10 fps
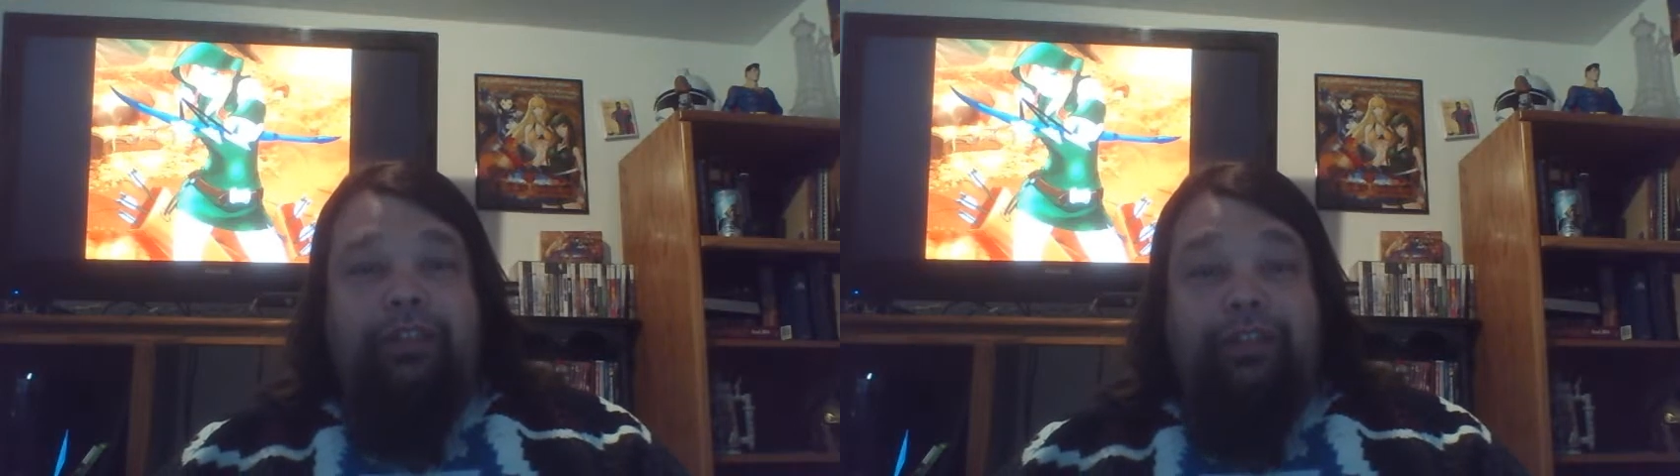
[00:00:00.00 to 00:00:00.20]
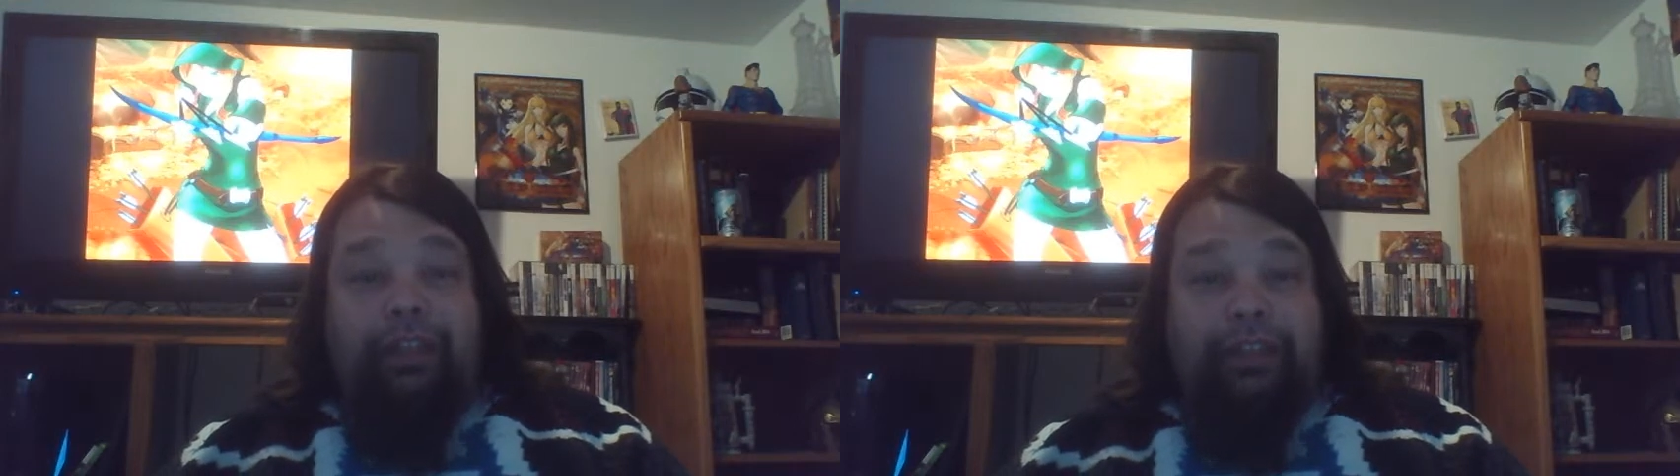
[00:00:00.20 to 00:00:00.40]

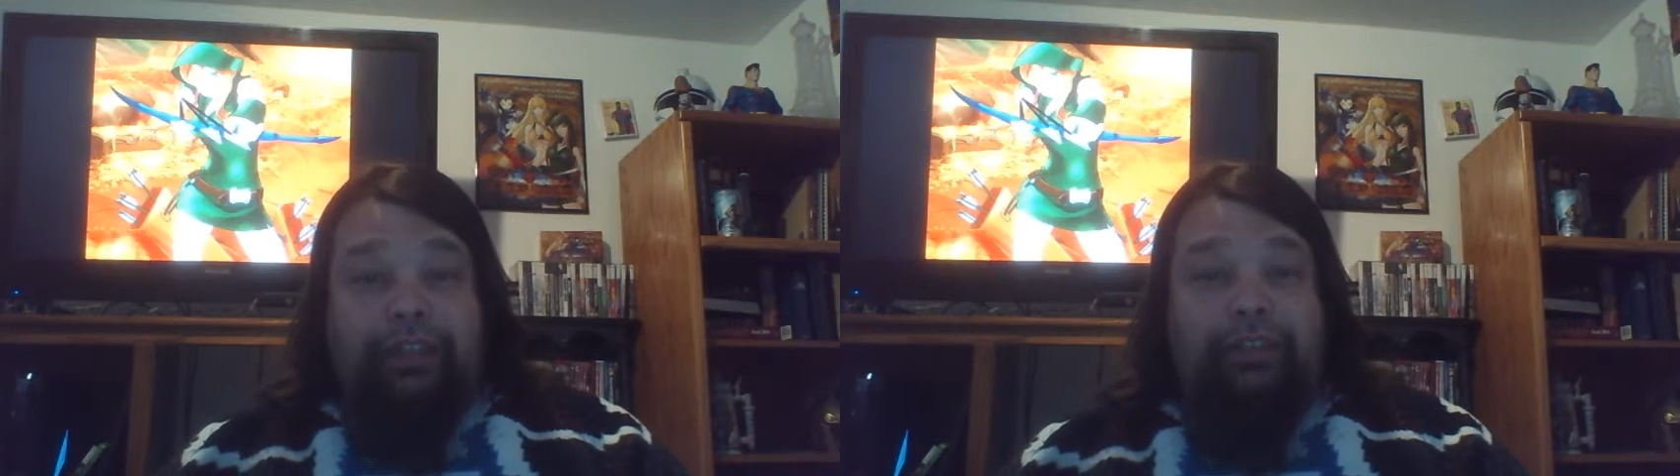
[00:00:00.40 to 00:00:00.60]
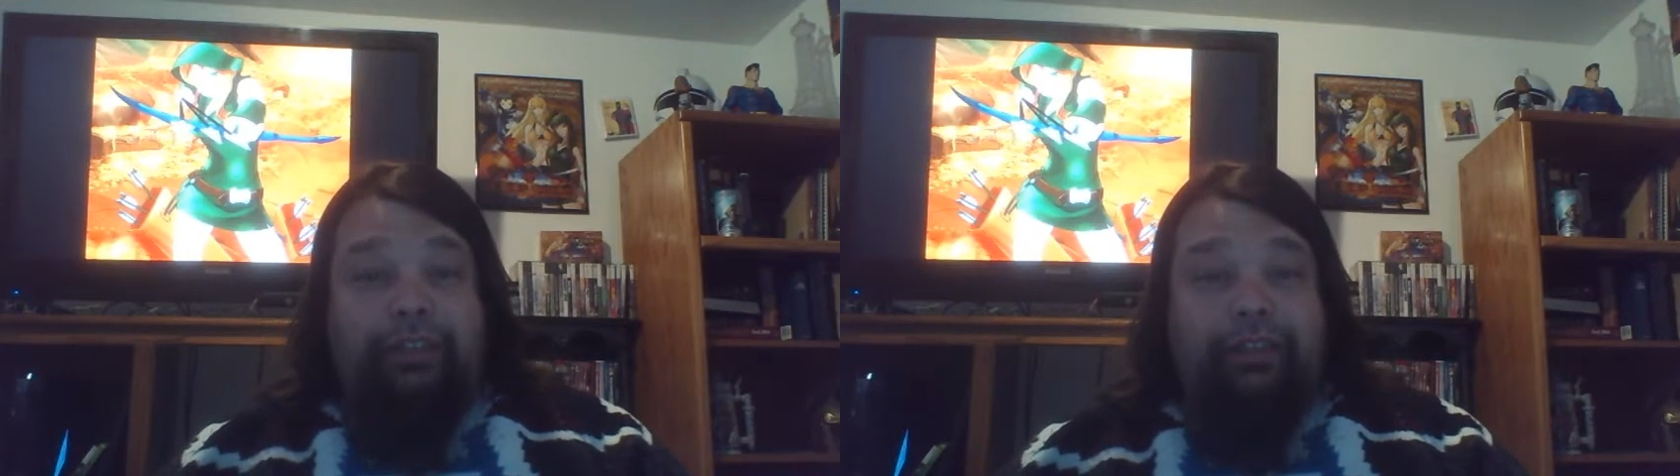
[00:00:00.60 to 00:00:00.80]

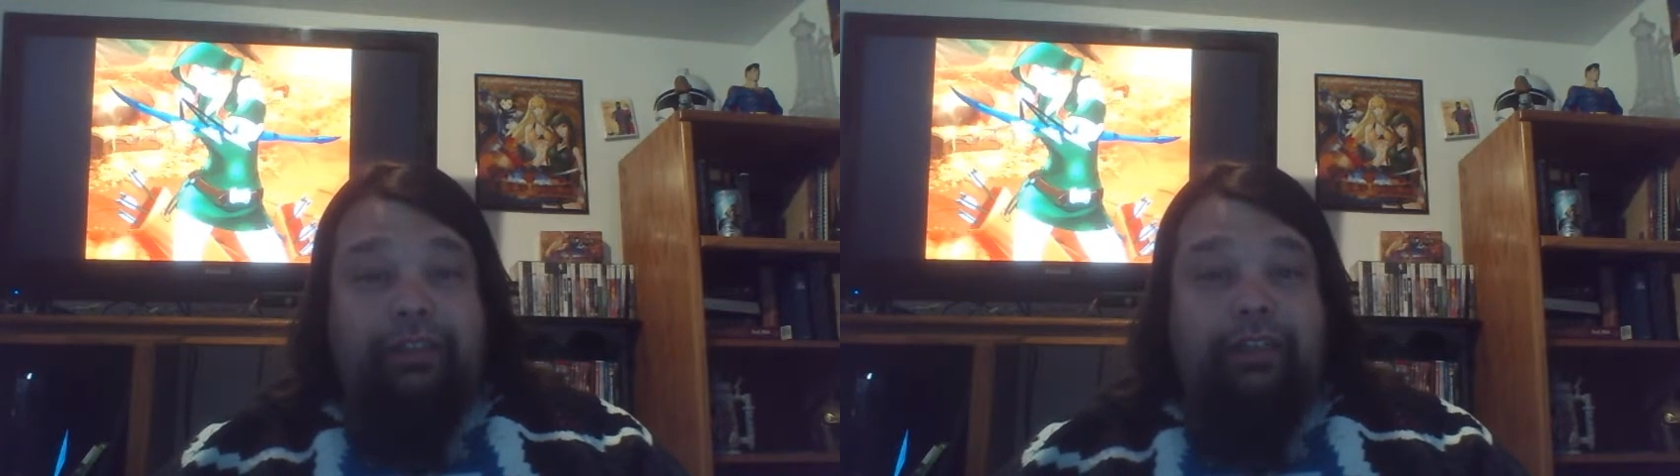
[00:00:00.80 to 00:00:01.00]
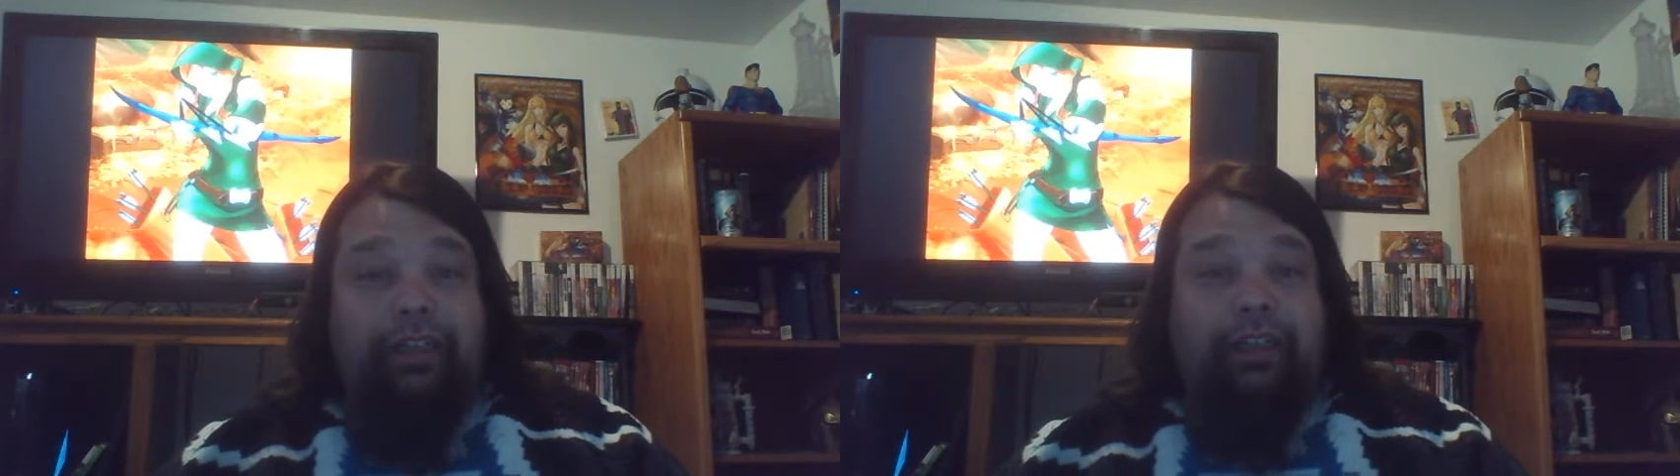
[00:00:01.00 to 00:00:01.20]
This
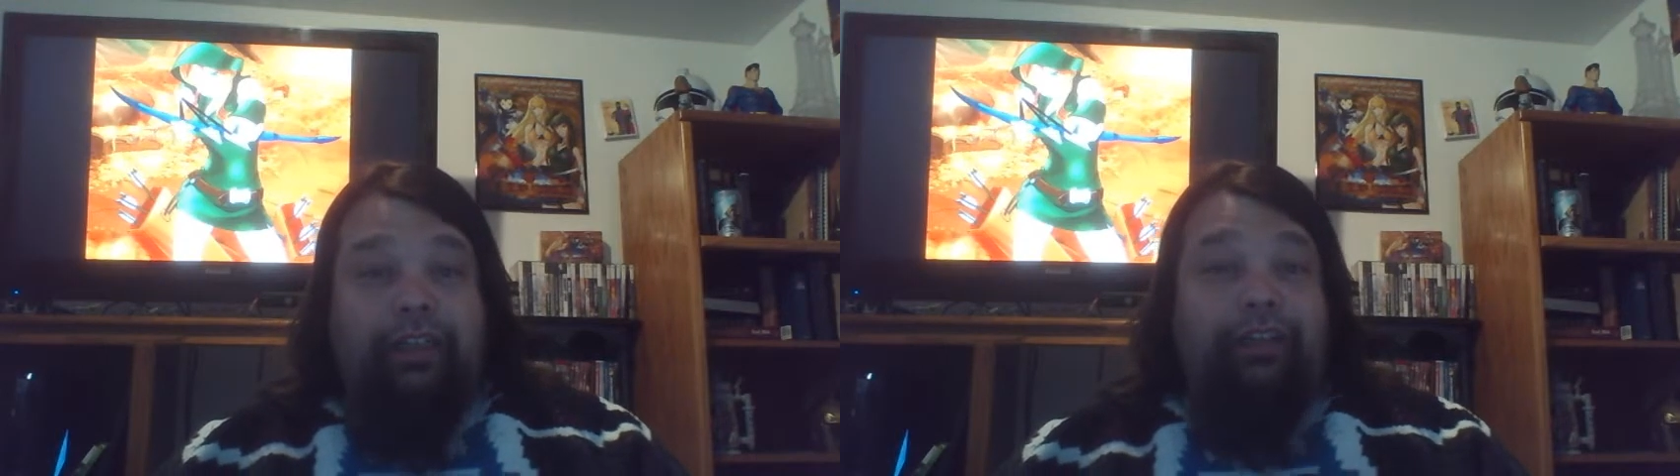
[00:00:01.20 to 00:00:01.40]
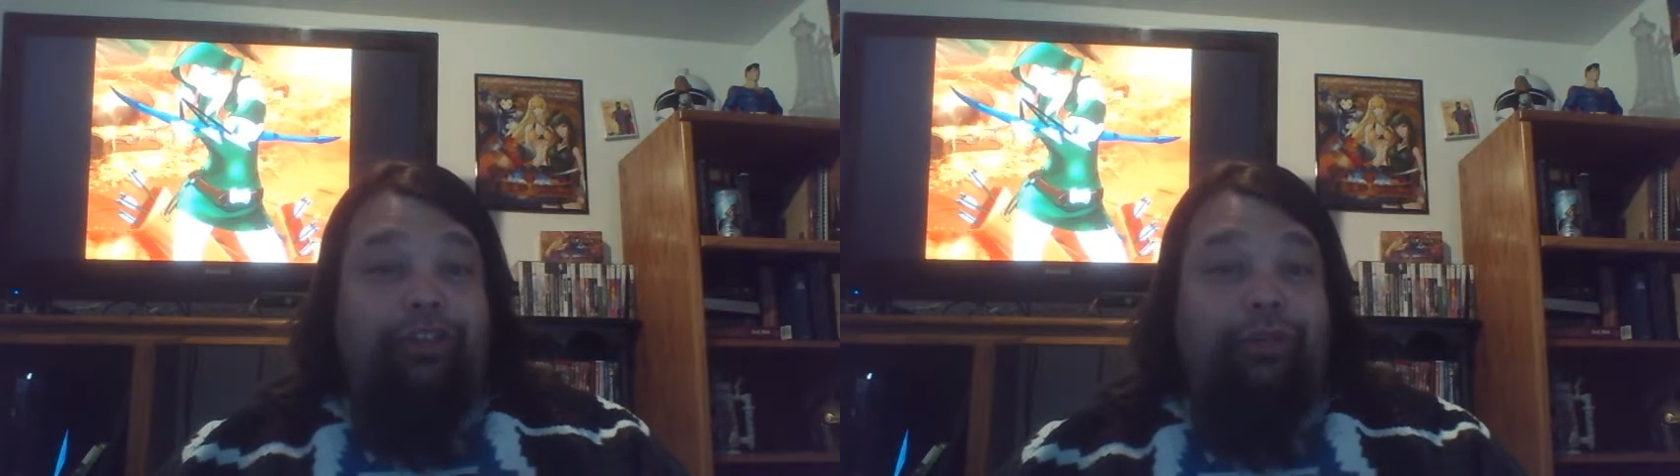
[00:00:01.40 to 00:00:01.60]

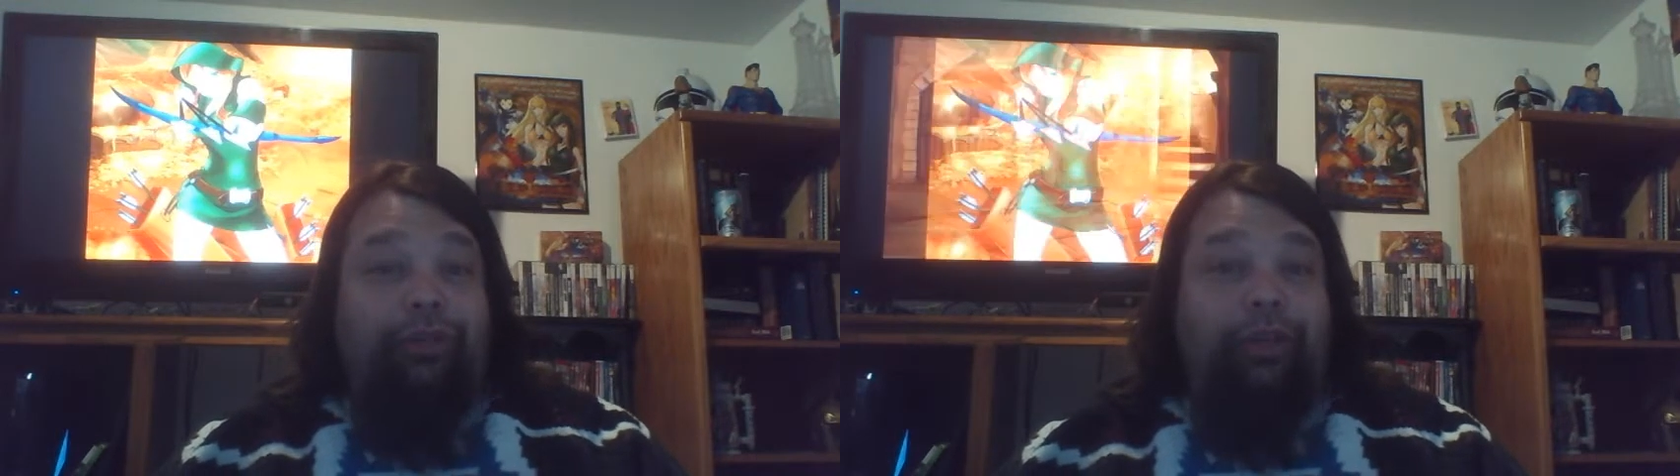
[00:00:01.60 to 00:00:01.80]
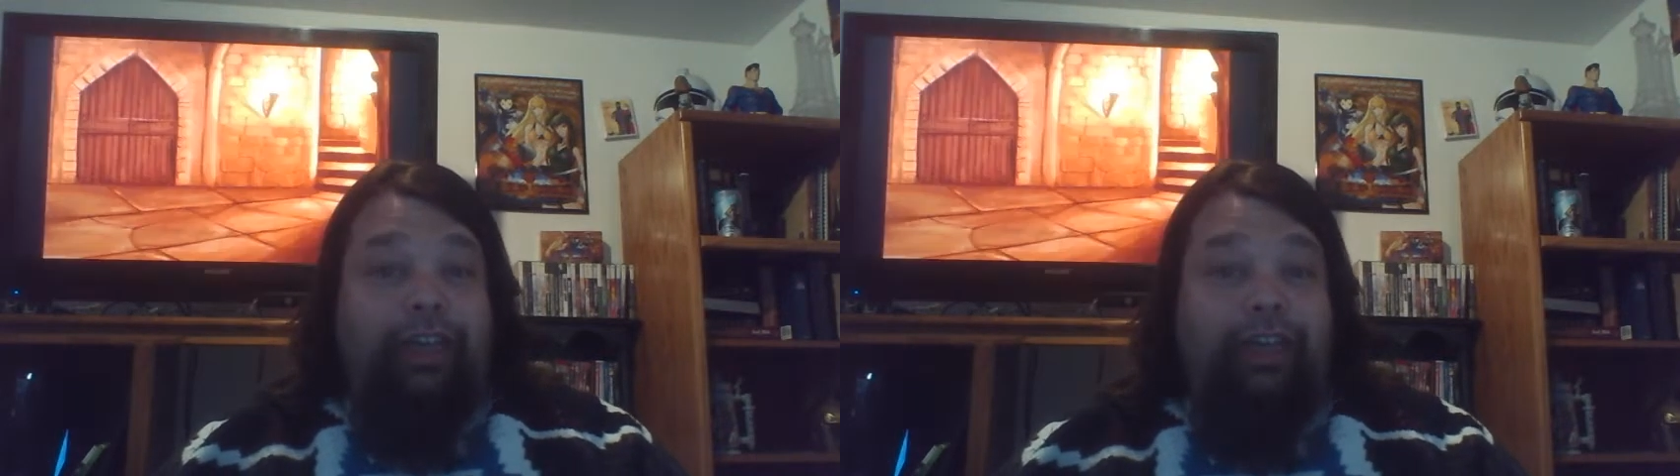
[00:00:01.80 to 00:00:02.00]
is
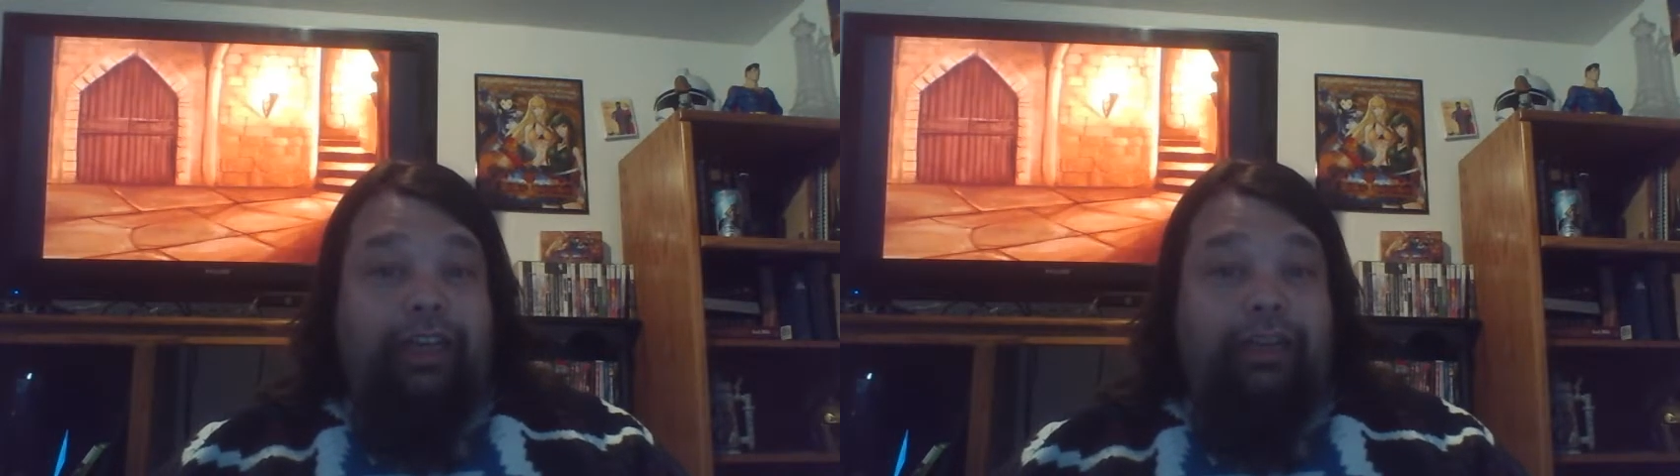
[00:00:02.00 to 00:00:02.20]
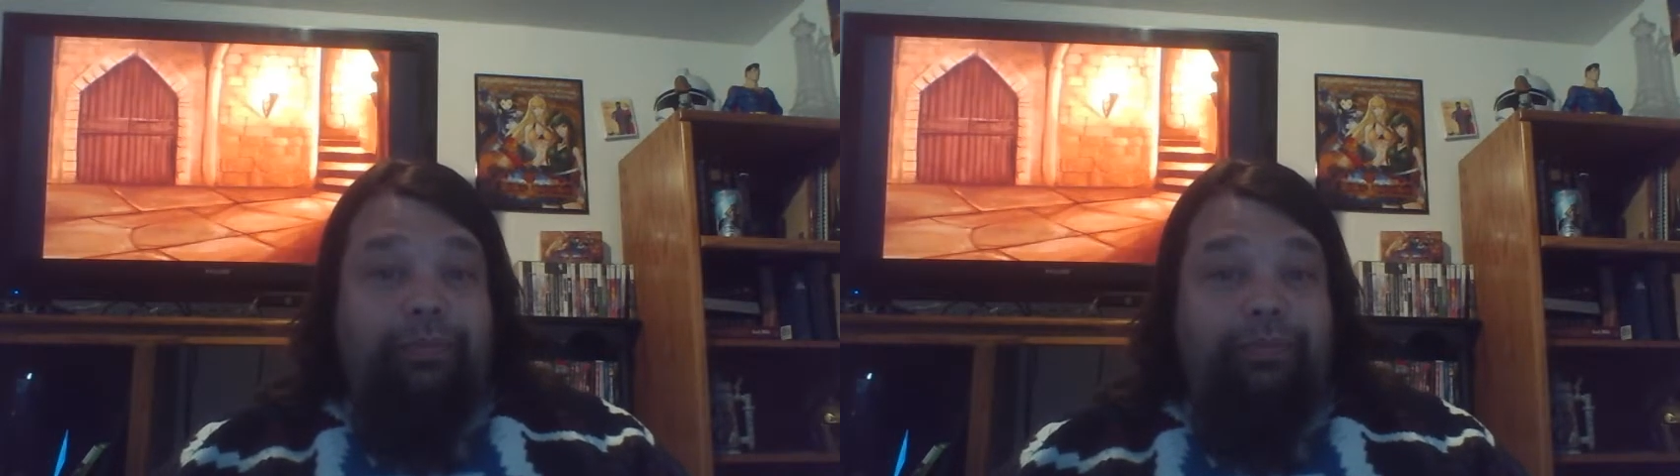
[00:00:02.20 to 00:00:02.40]
your
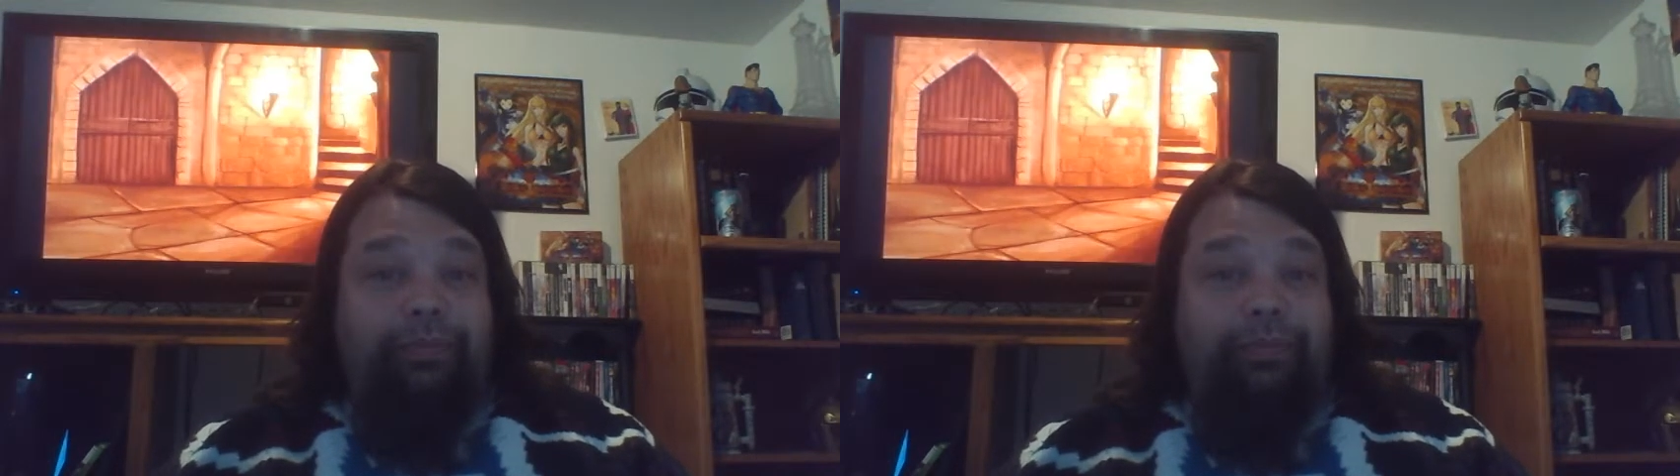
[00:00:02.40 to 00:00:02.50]
game.